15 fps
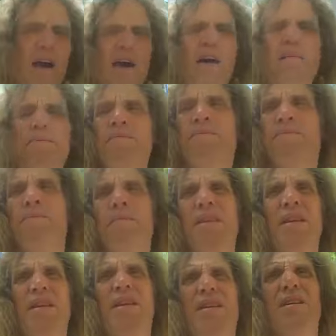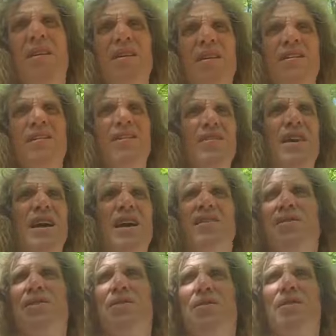um, so yeah, I
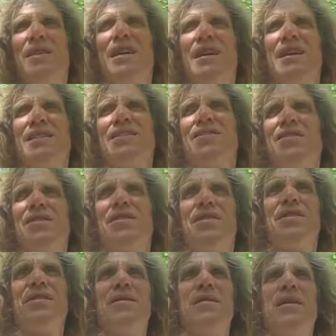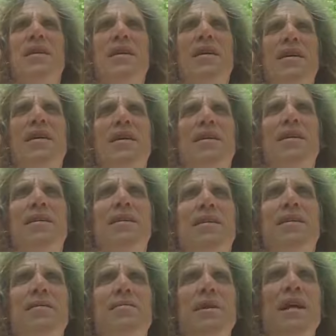don't know. I guess it's a
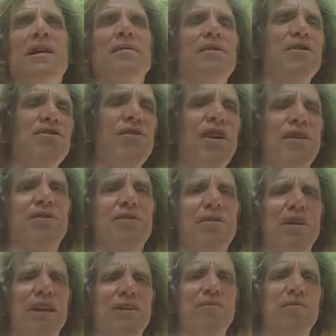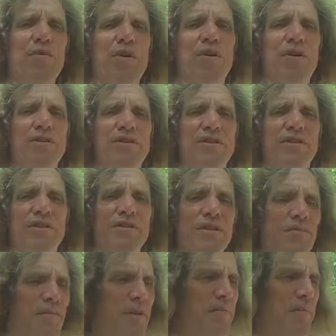being able to translate words into
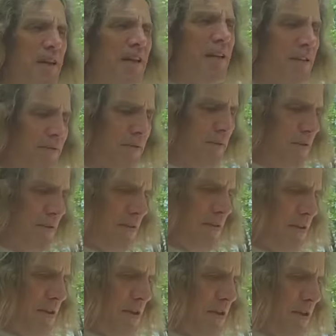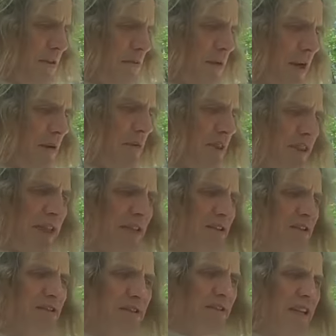something meaningful. But I would think
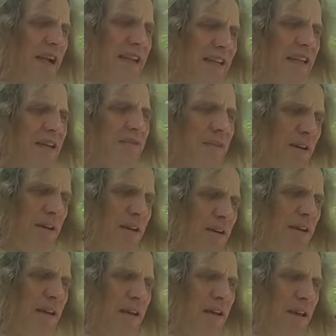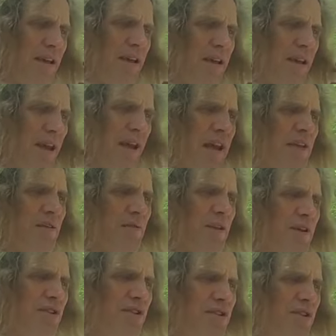just the idea of
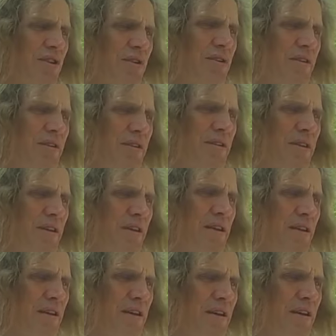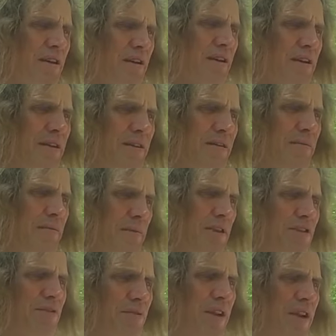anguish, uh,
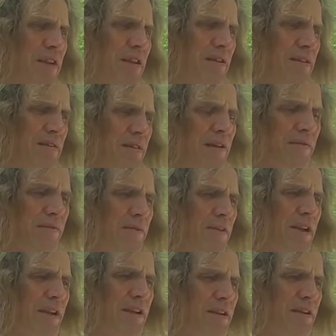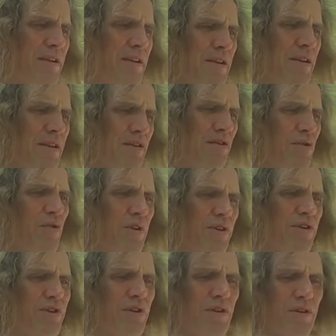misery, suffering,
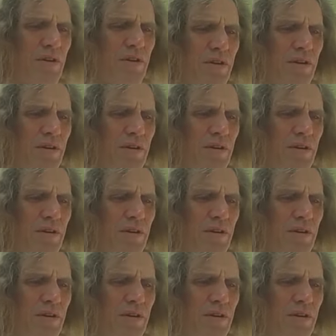torture,